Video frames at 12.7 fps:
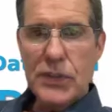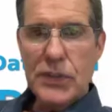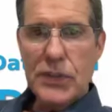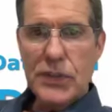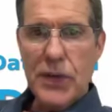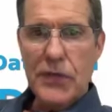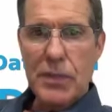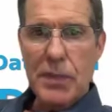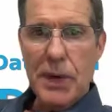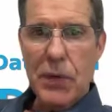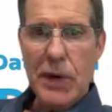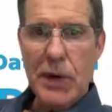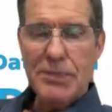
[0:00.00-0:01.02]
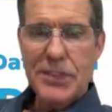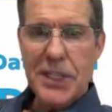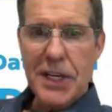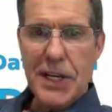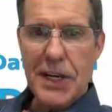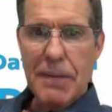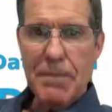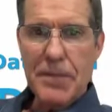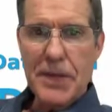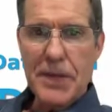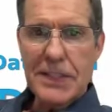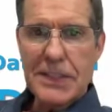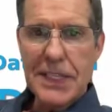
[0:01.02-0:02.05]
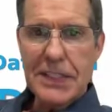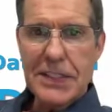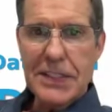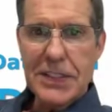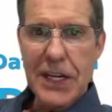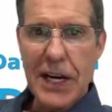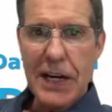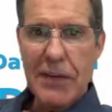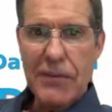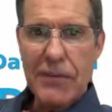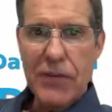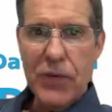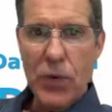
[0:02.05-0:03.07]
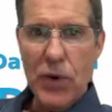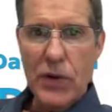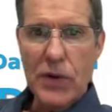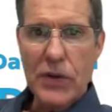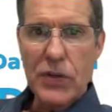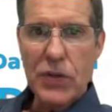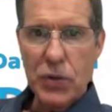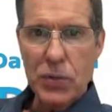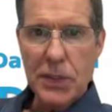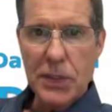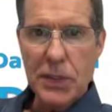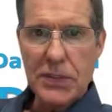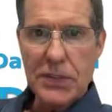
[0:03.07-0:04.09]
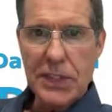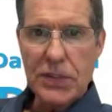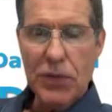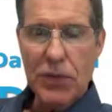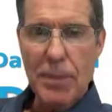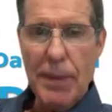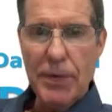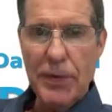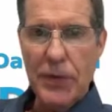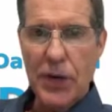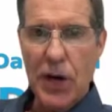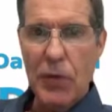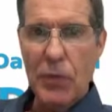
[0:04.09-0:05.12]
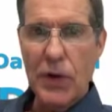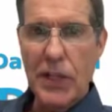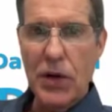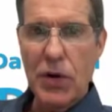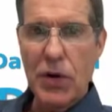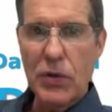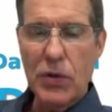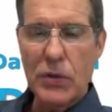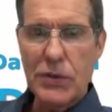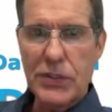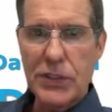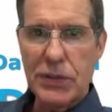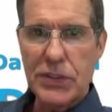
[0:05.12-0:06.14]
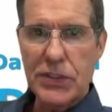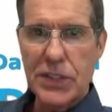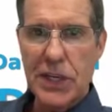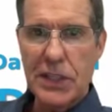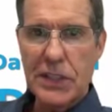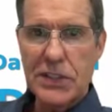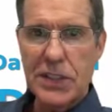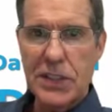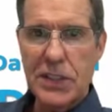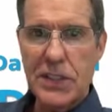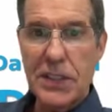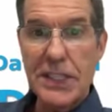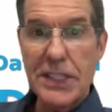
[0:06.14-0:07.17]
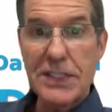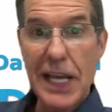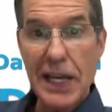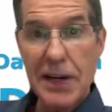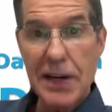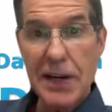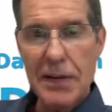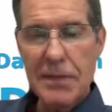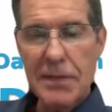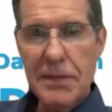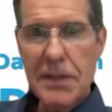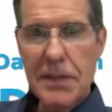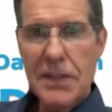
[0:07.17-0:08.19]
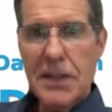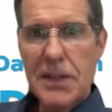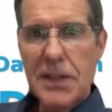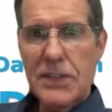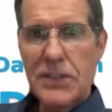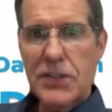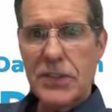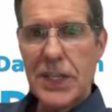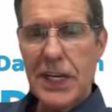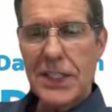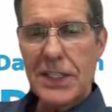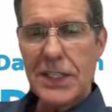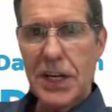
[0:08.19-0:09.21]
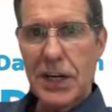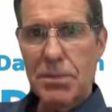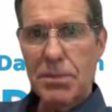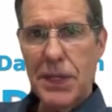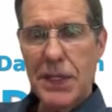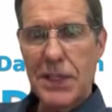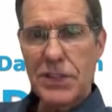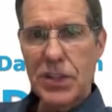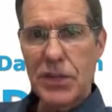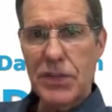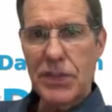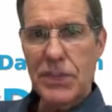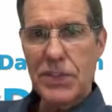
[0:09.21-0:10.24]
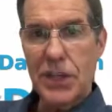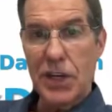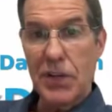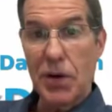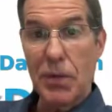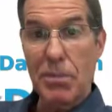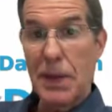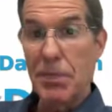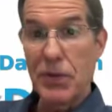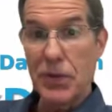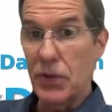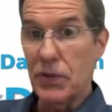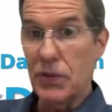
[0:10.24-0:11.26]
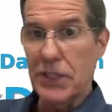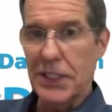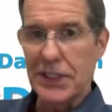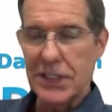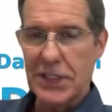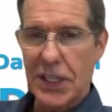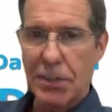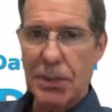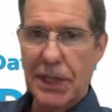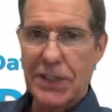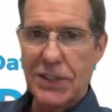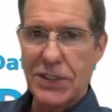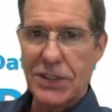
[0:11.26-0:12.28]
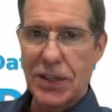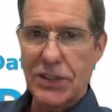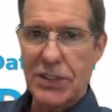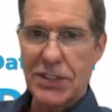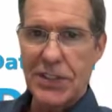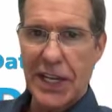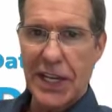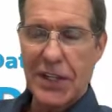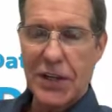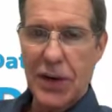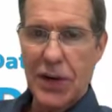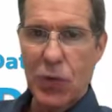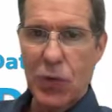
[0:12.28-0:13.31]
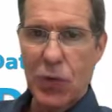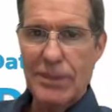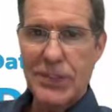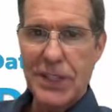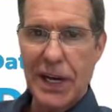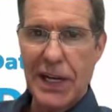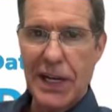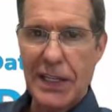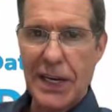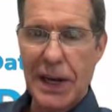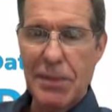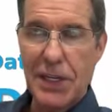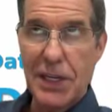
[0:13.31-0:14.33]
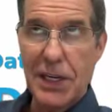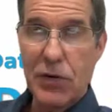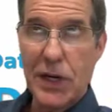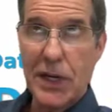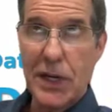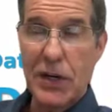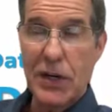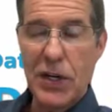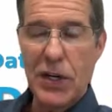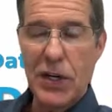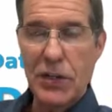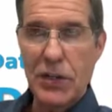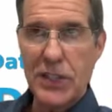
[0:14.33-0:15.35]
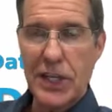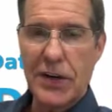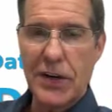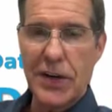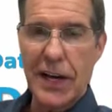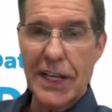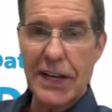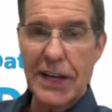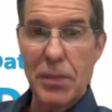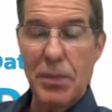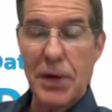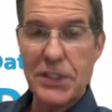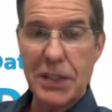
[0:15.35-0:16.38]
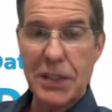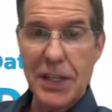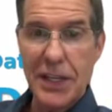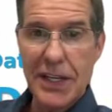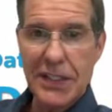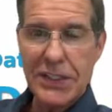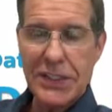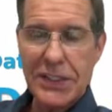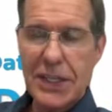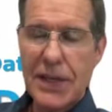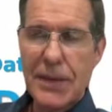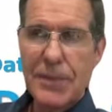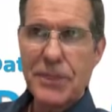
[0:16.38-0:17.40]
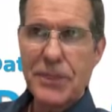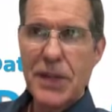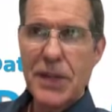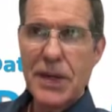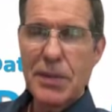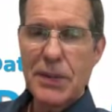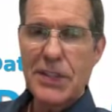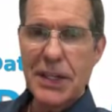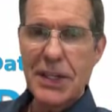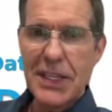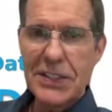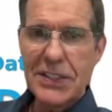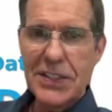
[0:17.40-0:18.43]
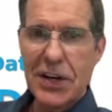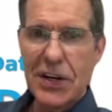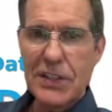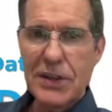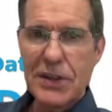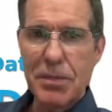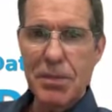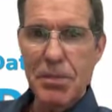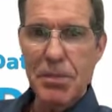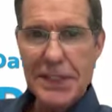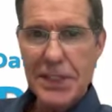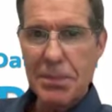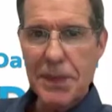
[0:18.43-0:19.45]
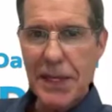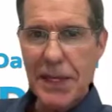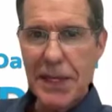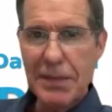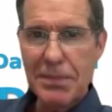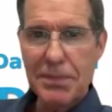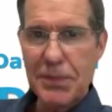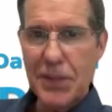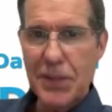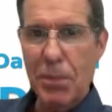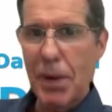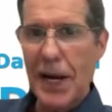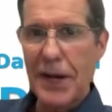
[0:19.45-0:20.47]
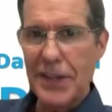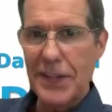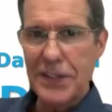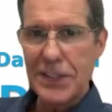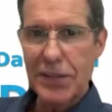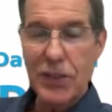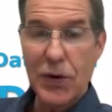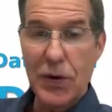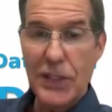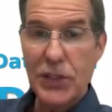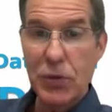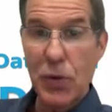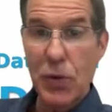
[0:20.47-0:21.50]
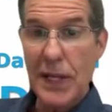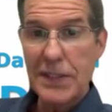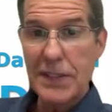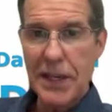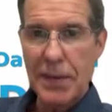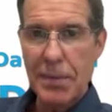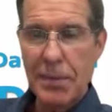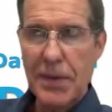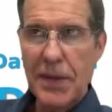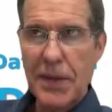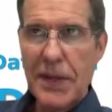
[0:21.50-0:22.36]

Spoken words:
first of all, for my website, it's not for newbies, it's for people that already own gold and silver stocks that need data. So it's not a stock picking service, although people use it as a stock picking service because I create a website, I create a newsletter and I give them a bunch of lists. But the lists aren't meant to be go buy these, even though I do rate them.